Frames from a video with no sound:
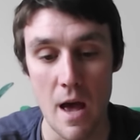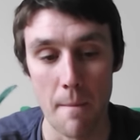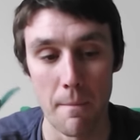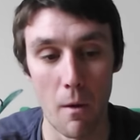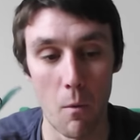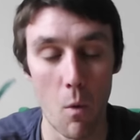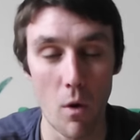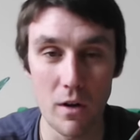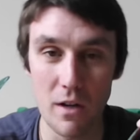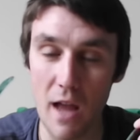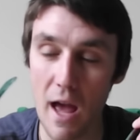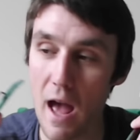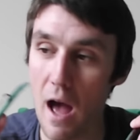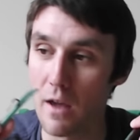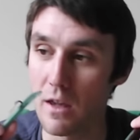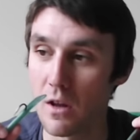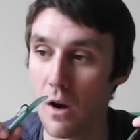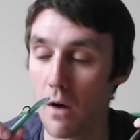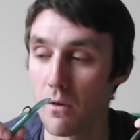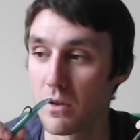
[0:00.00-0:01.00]
But one day,
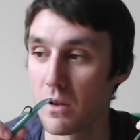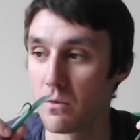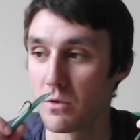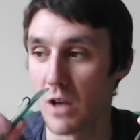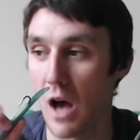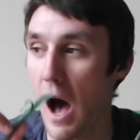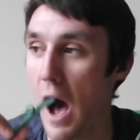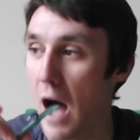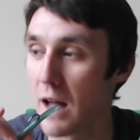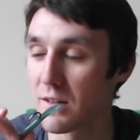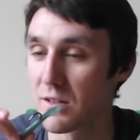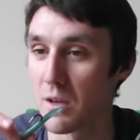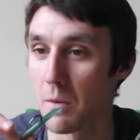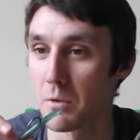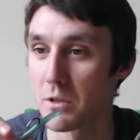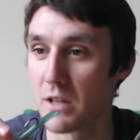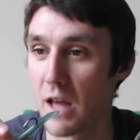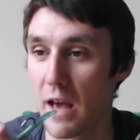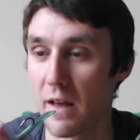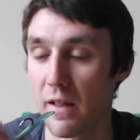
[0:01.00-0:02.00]
you know, it was a hot
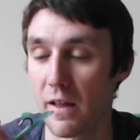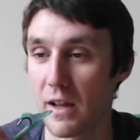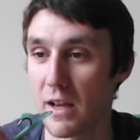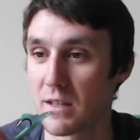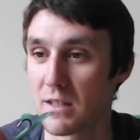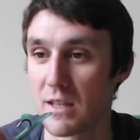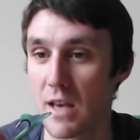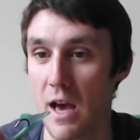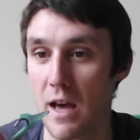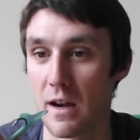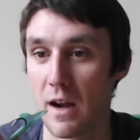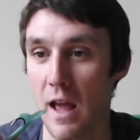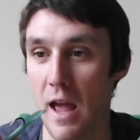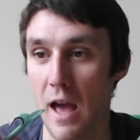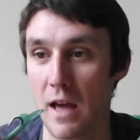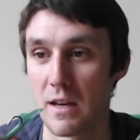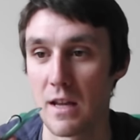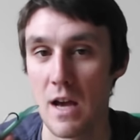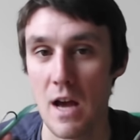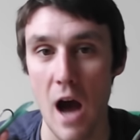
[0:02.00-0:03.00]
summer day, like I said,
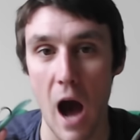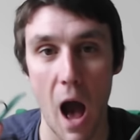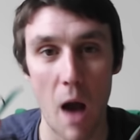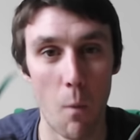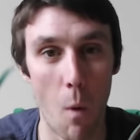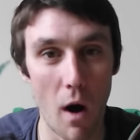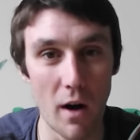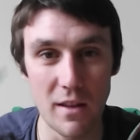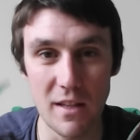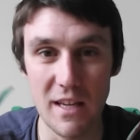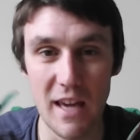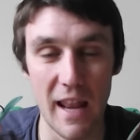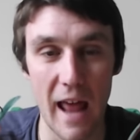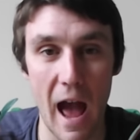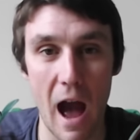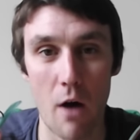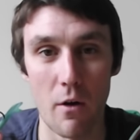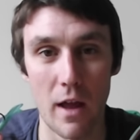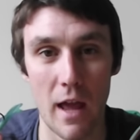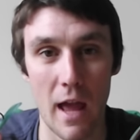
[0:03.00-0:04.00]
and I wanted to get
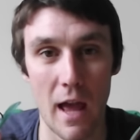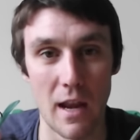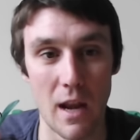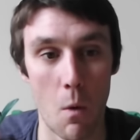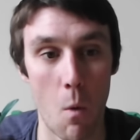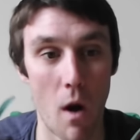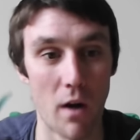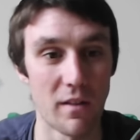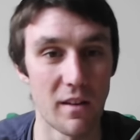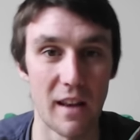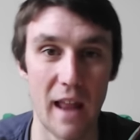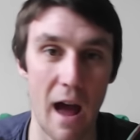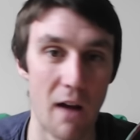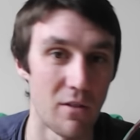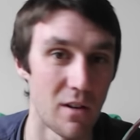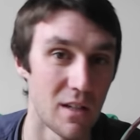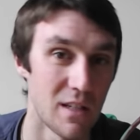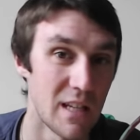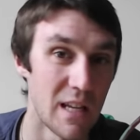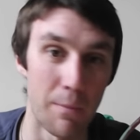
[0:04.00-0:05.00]
out, and I wanted to get
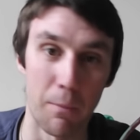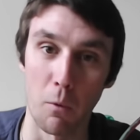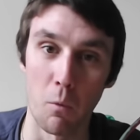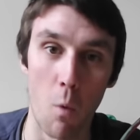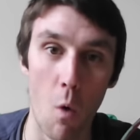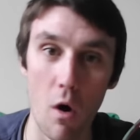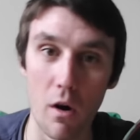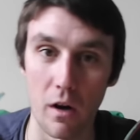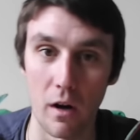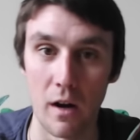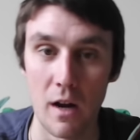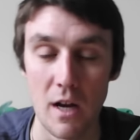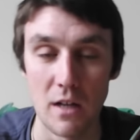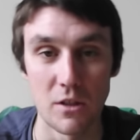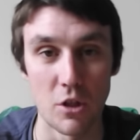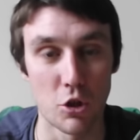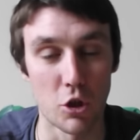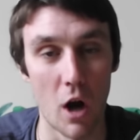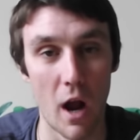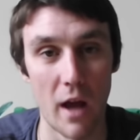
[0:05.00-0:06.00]
out into deeper water
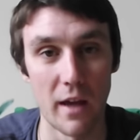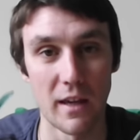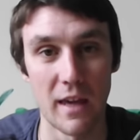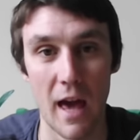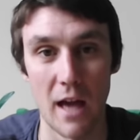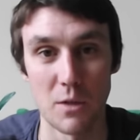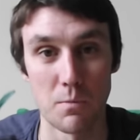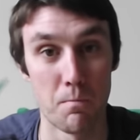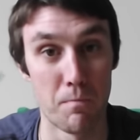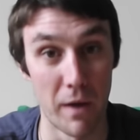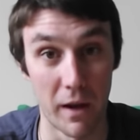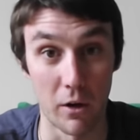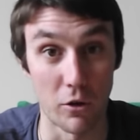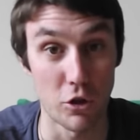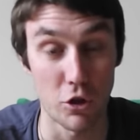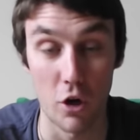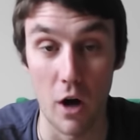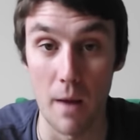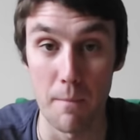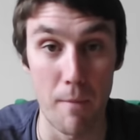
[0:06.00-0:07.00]
to try and catch bigger
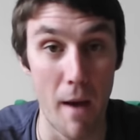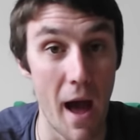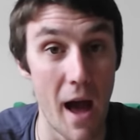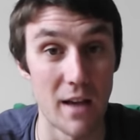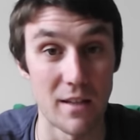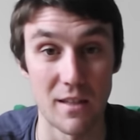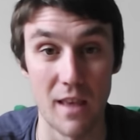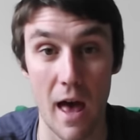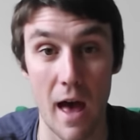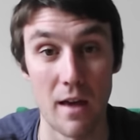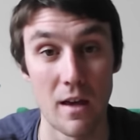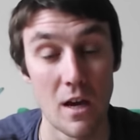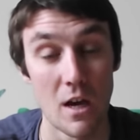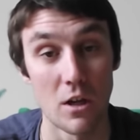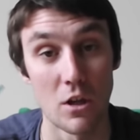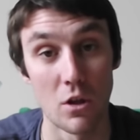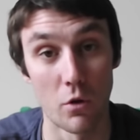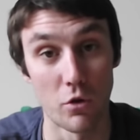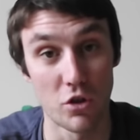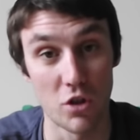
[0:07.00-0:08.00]
striped bass that,
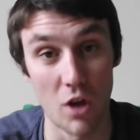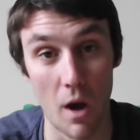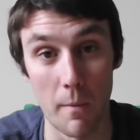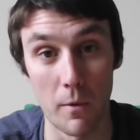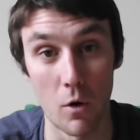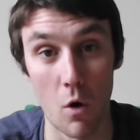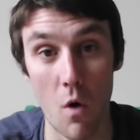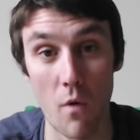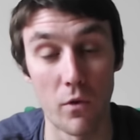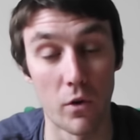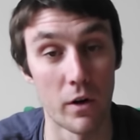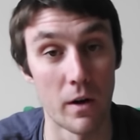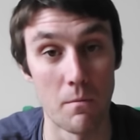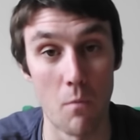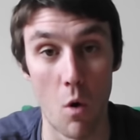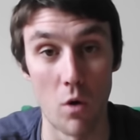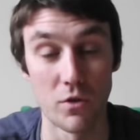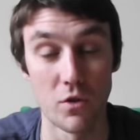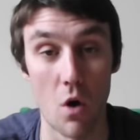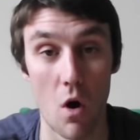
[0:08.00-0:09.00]
you know, summer over in
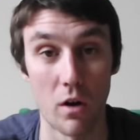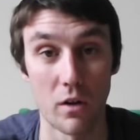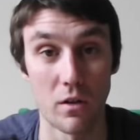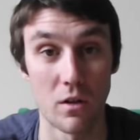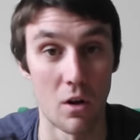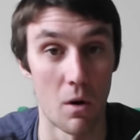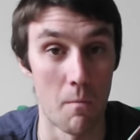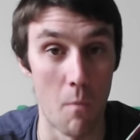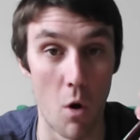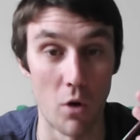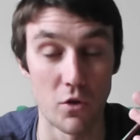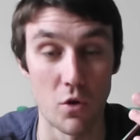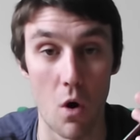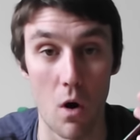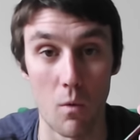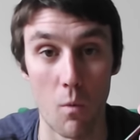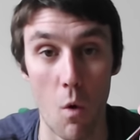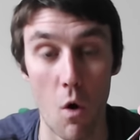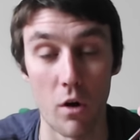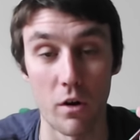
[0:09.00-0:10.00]
Montauk, you know,
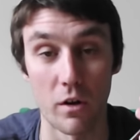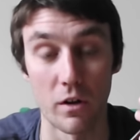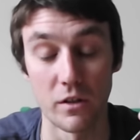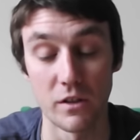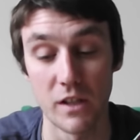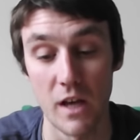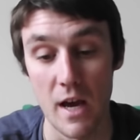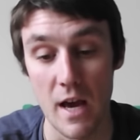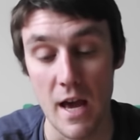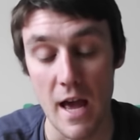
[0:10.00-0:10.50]
Montauk waters.